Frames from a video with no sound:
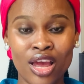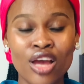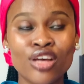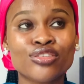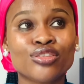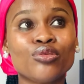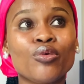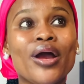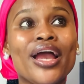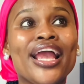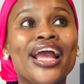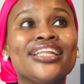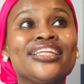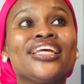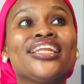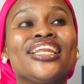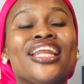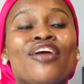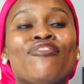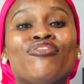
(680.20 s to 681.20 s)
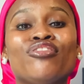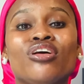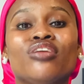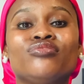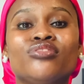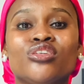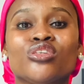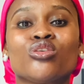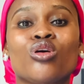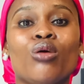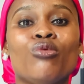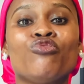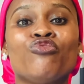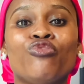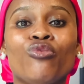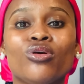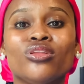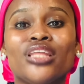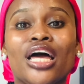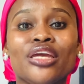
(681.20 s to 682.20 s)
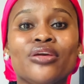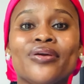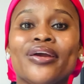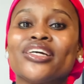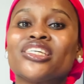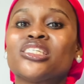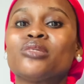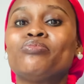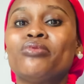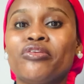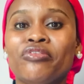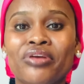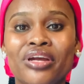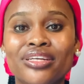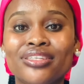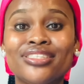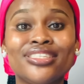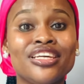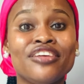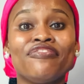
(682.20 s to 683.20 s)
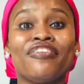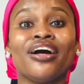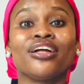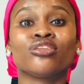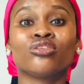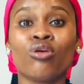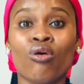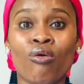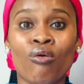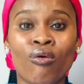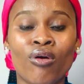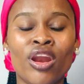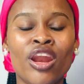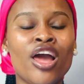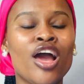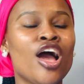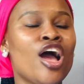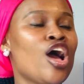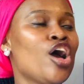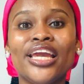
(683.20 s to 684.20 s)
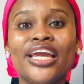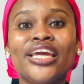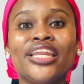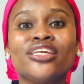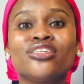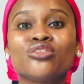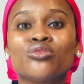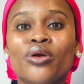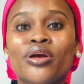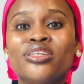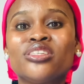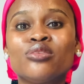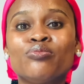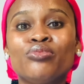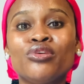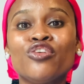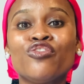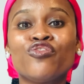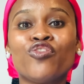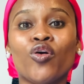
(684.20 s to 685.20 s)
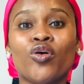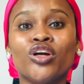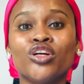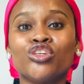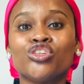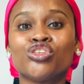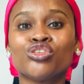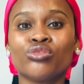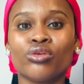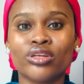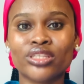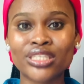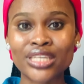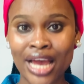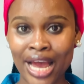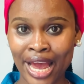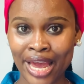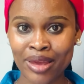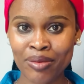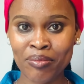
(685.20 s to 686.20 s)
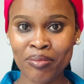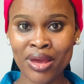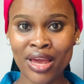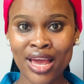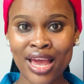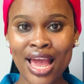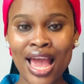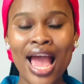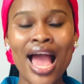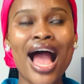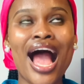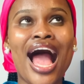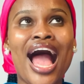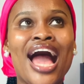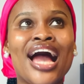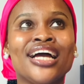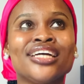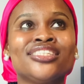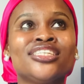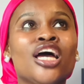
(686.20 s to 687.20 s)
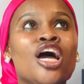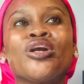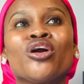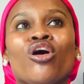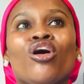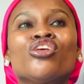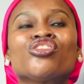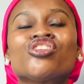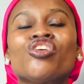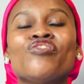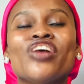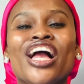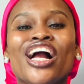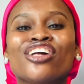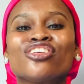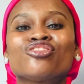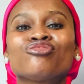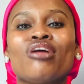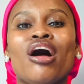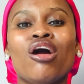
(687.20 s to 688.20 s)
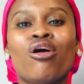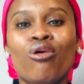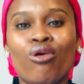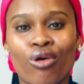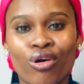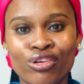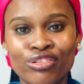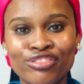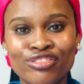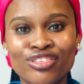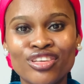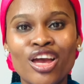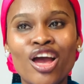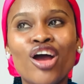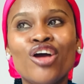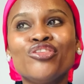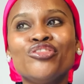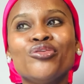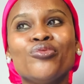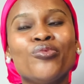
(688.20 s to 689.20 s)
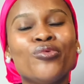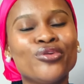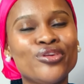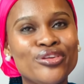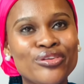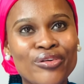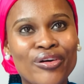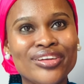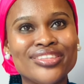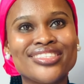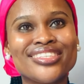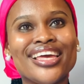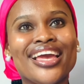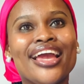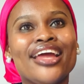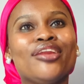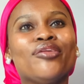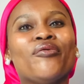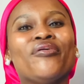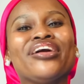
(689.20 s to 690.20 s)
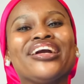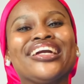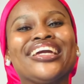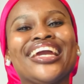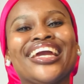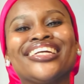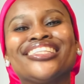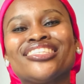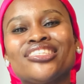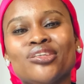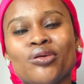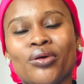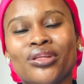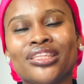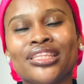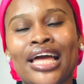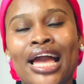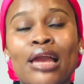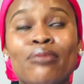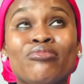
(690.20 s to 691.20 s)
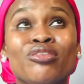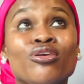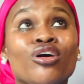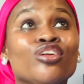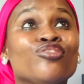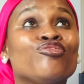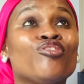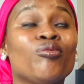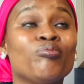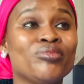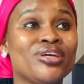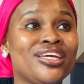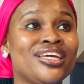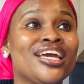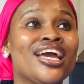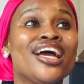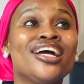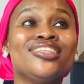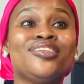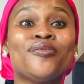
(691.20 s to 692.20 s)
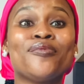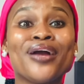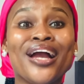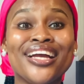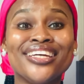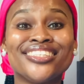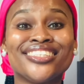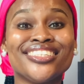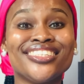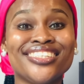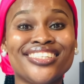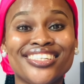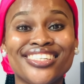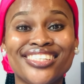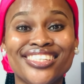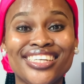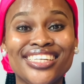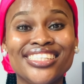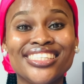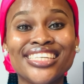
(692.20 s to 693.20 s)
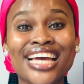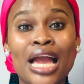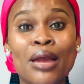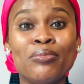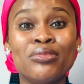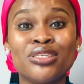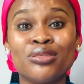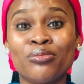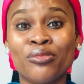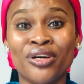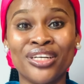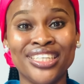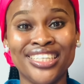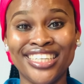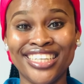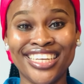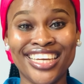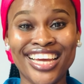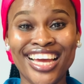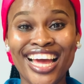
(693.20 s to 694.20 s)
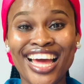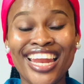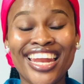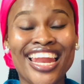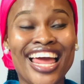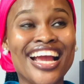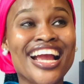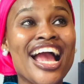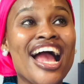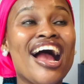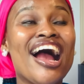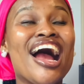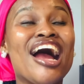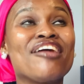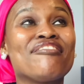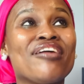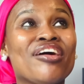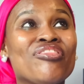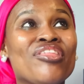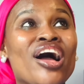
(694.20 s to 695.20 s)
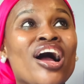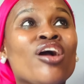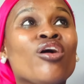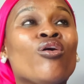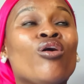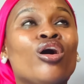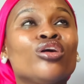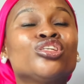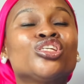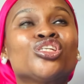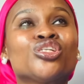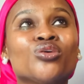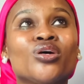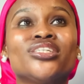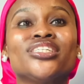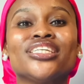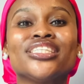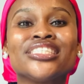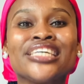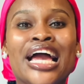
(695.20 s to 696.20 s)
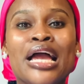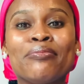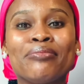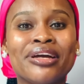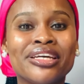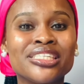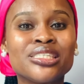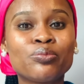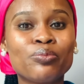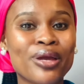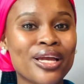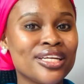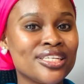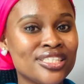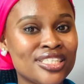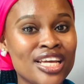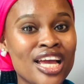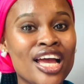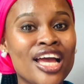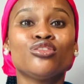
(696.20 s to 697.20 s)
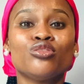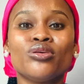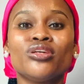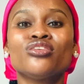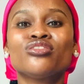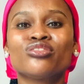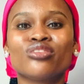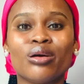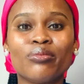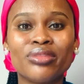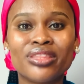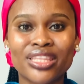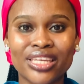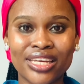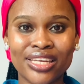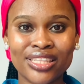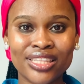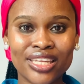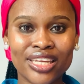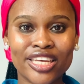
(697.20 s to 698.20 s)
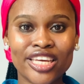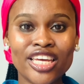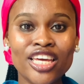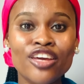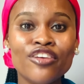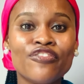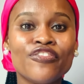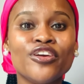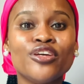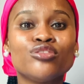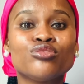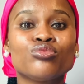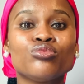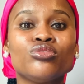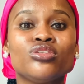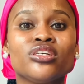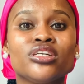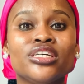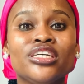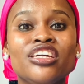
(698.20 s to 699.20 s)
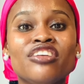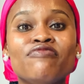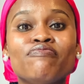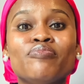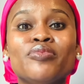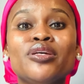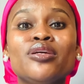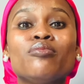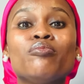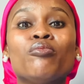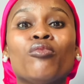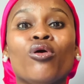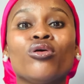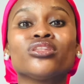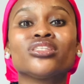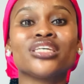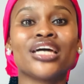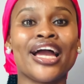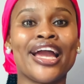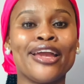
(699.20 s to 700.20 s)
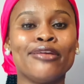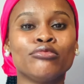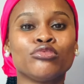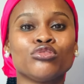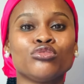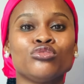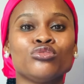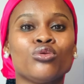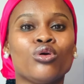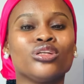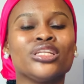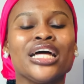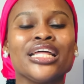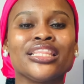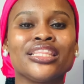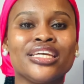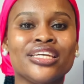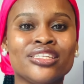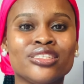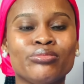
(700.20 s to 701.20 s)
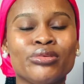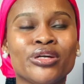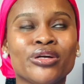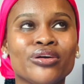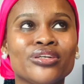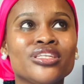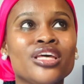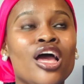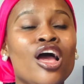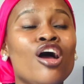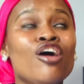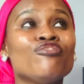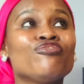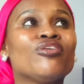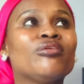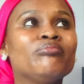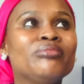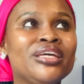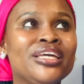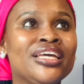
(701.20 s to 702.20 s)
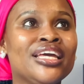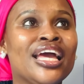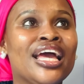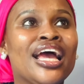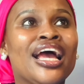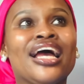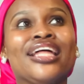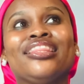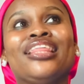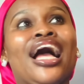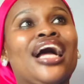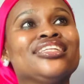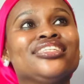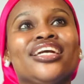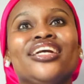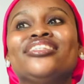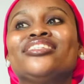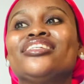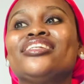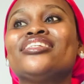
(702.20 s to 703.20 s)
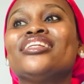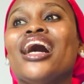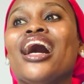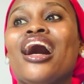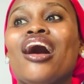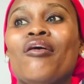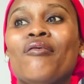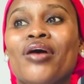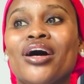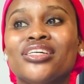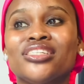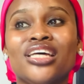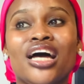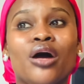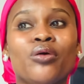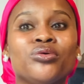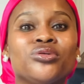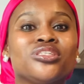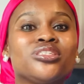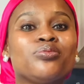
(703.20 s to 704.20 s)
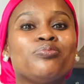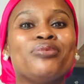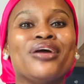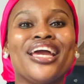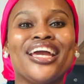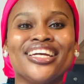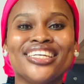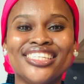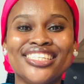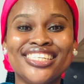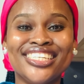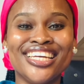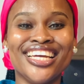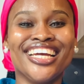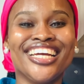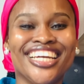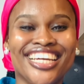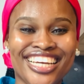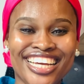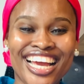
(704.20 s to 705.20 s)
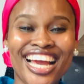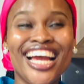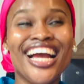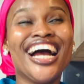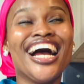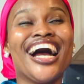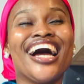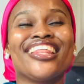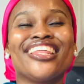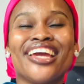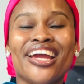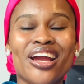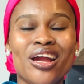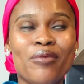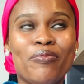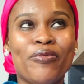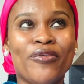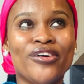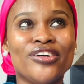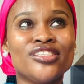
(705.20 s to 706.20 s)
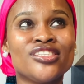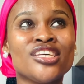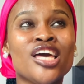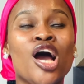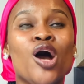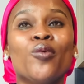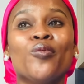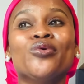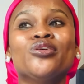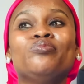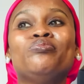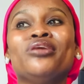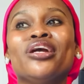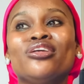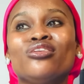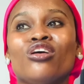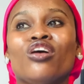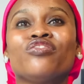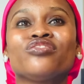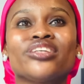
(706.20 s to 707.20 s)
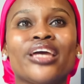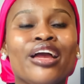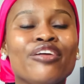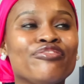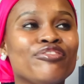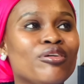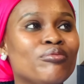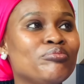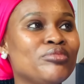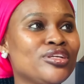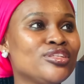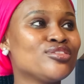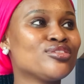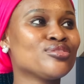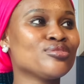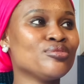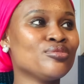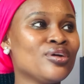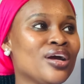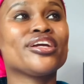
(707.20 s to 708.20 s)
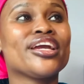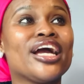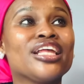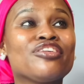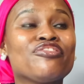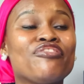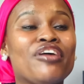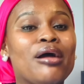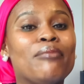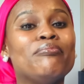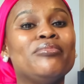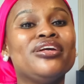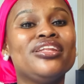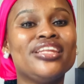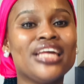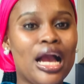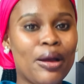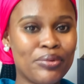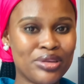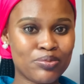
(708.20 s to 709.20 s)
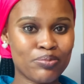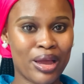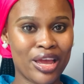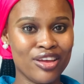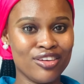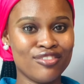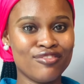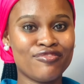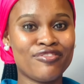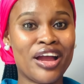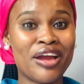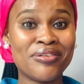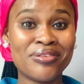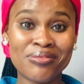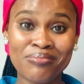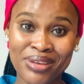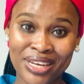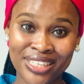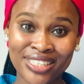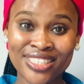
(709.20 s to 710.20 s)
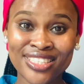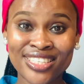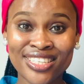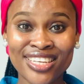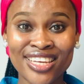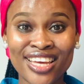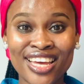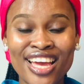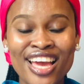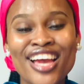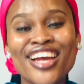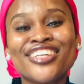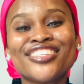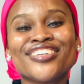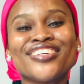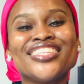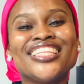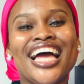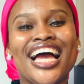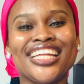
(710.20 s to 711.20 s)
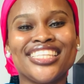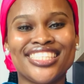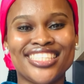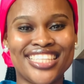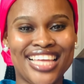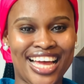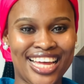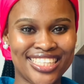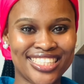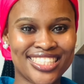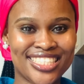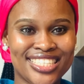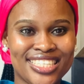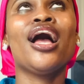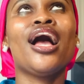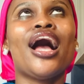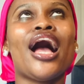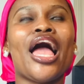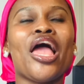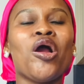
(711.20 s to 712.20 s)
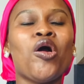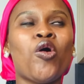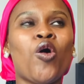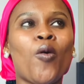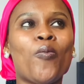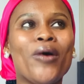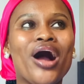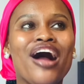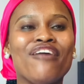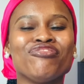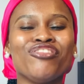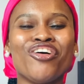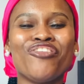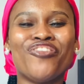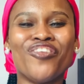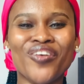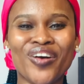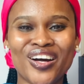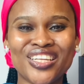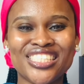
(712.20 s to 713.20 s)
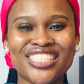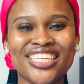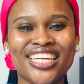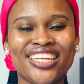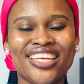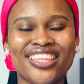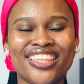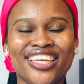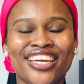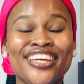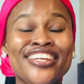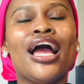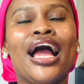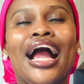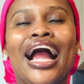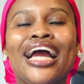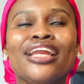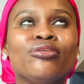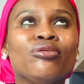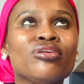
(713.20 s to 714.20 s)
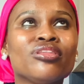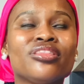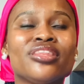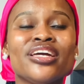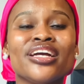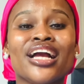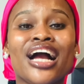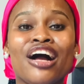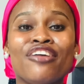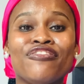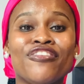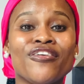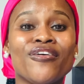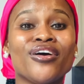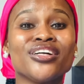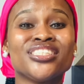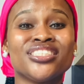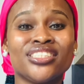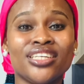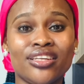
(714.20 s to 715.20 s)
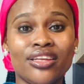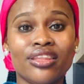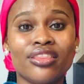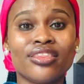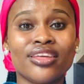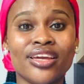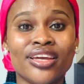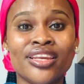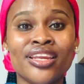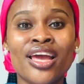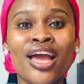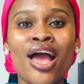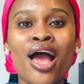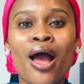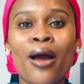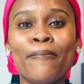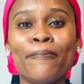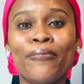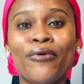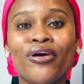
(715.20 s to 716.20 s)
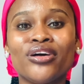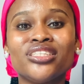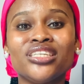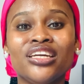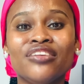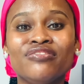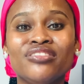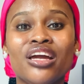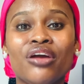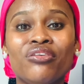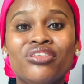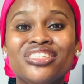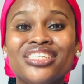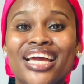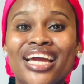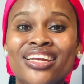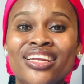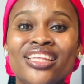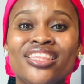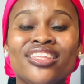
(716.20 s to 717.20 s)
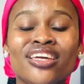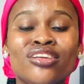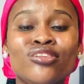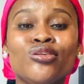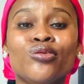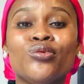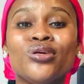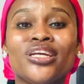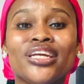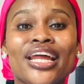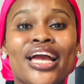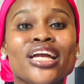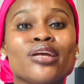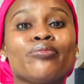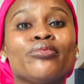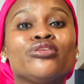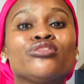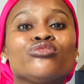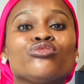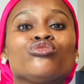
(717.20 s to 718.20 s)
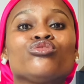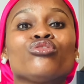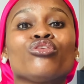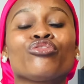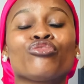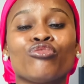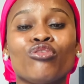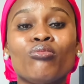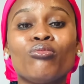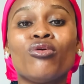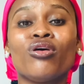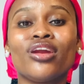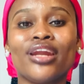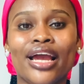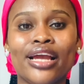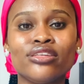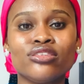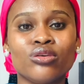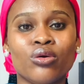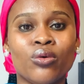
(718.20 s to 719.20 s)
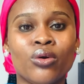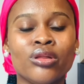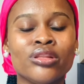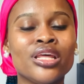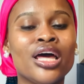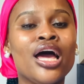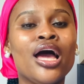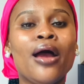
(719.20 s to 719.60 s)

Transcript: so any level of discomfort that you experience, if at all, it is going to be for a short time and because of extra costs, you would not elongate your time because for me the way i see this thing time is money like i rather cut short the time i spend doing something if it would give me more time to do other things because for me that 18 hours that I will spend at the airport would be enough time for me to get familiar with my environment. So that's that. I hope I've not forgotten anything. I don't think I've forgotten anything, but if there is anything you would like me to throw more light on,